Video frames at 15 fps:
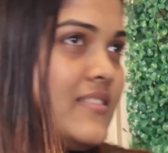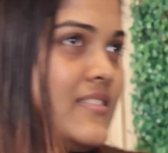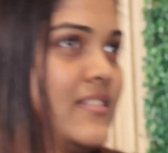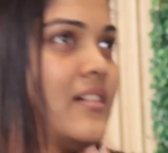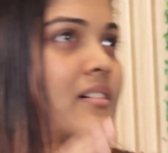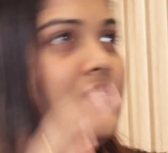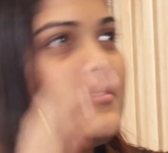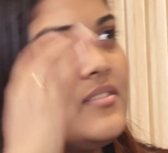
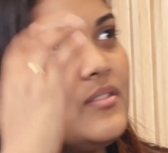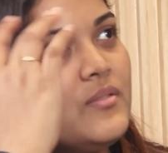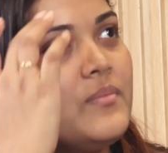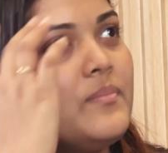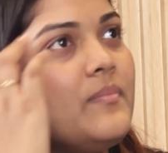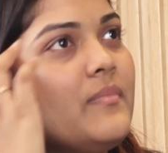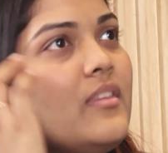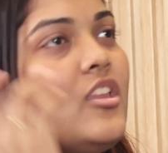
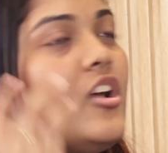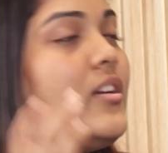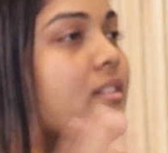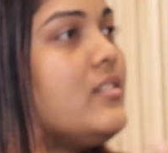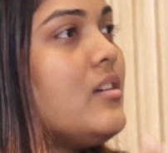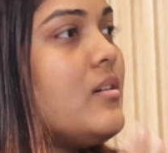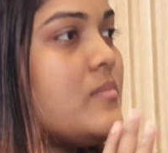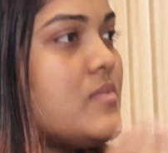So not
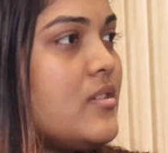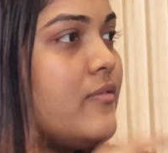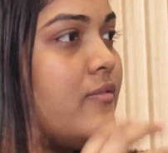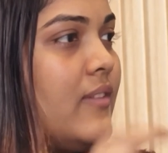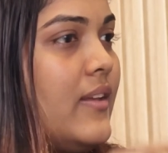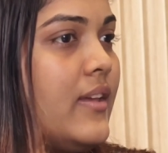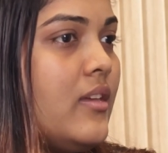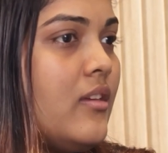in terms
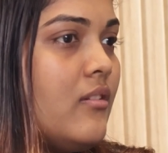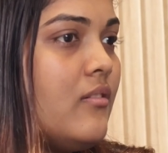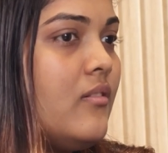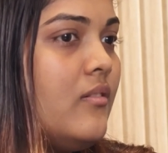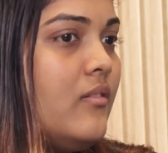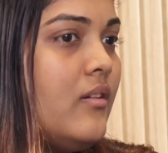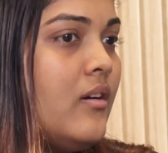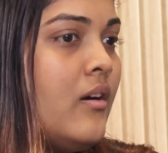of like,
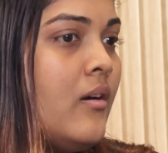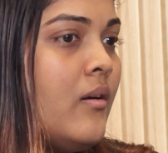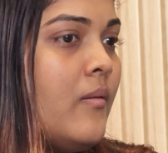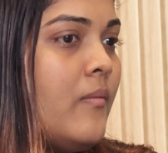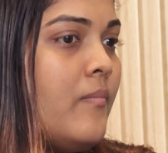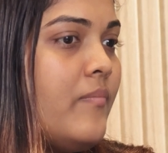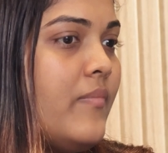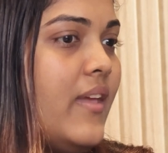
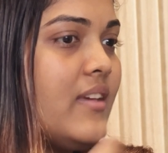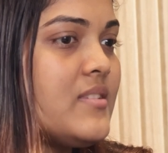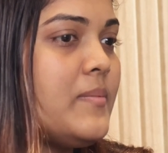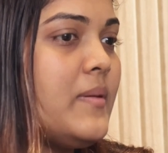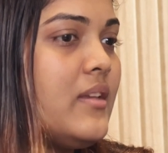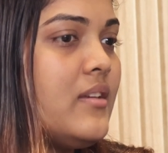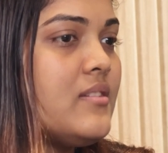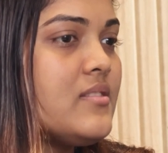
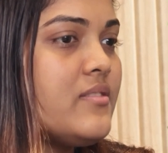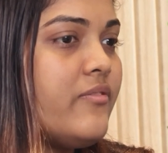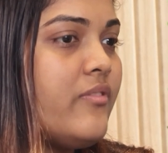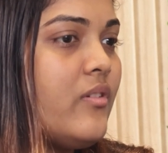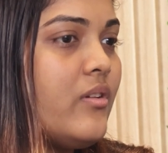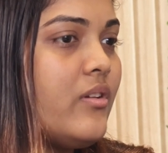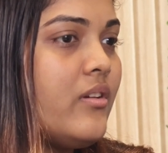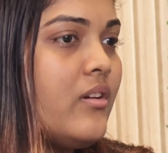experience
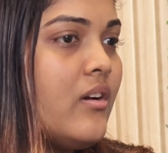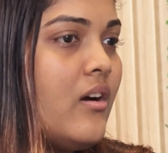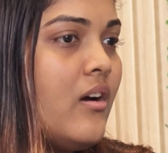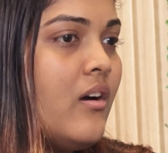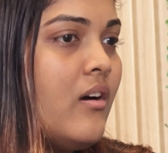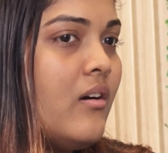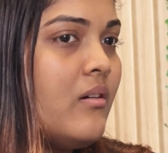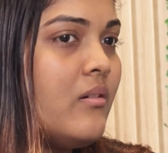for
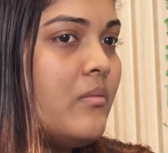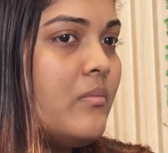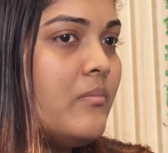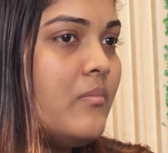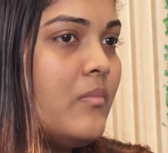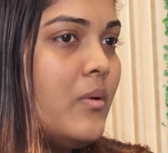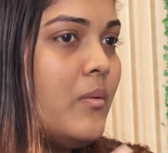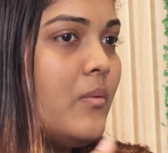
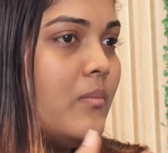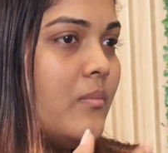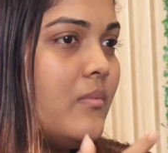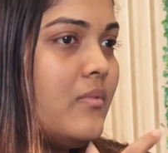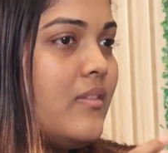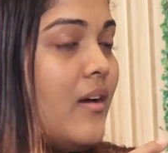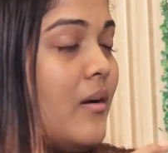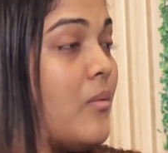
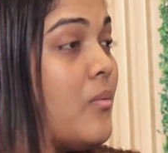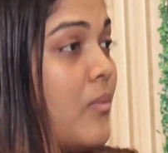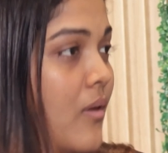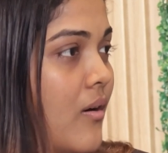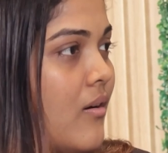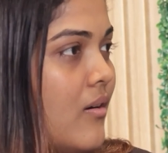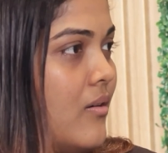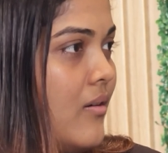their
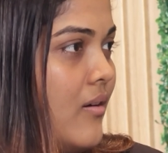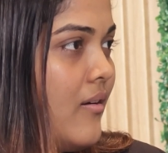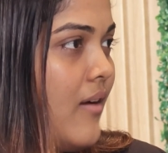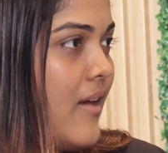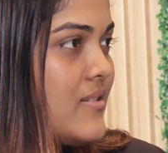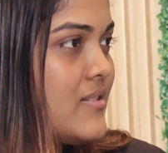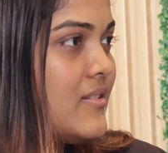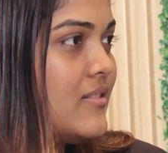work,
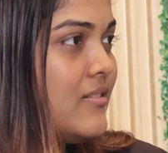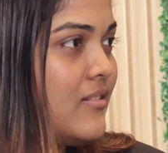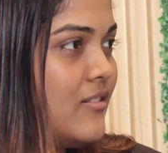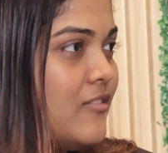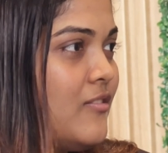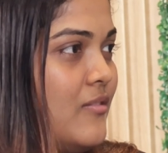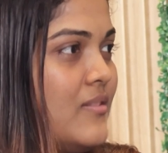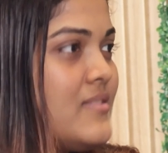as
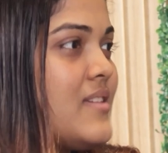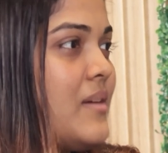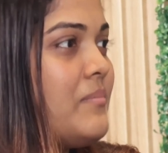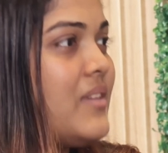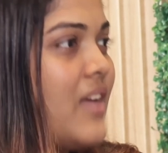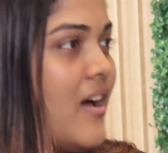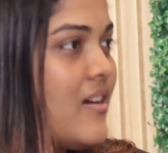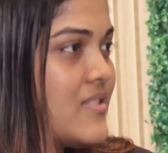in,
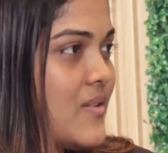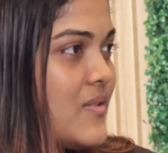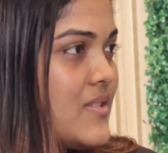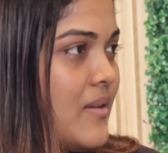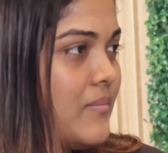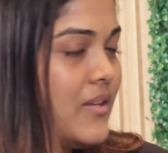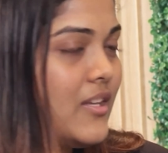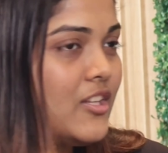some task or
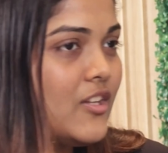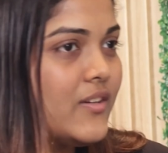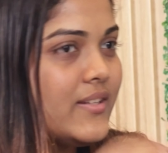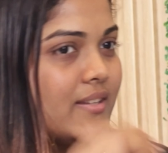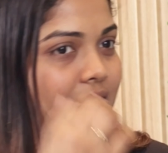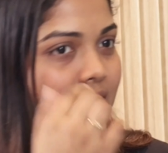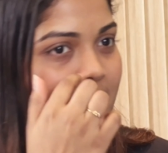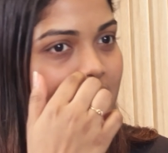something, not
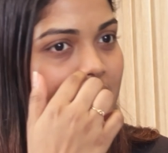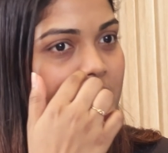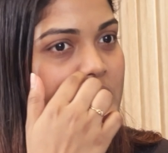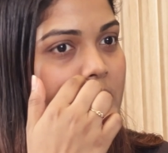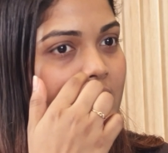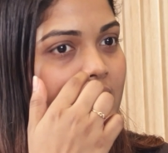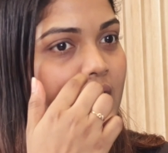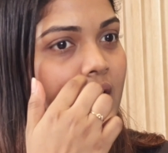in that
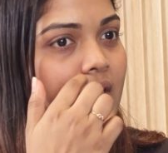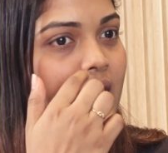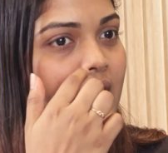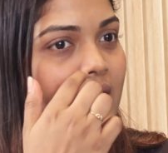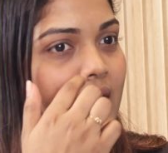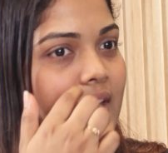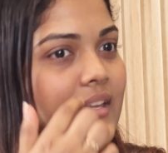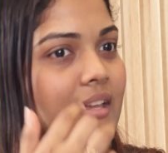terms, but
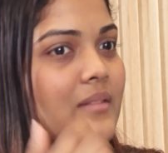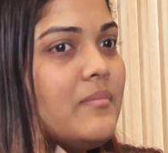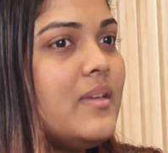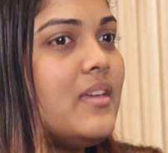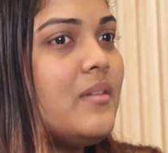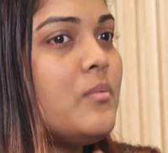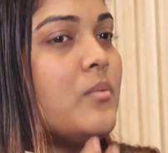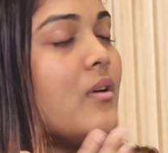it can
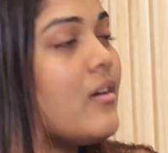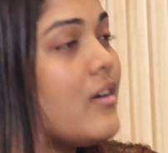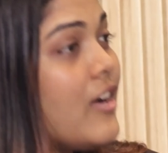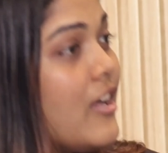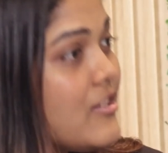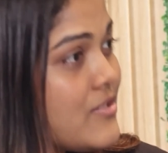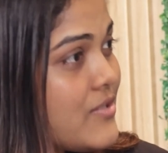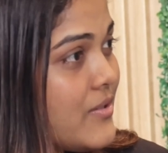be work
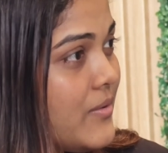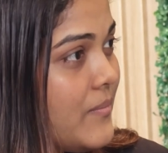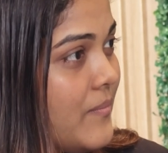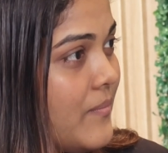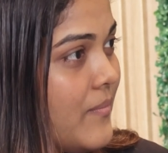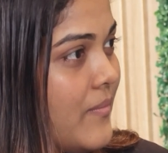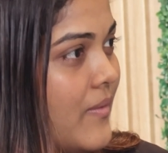culture.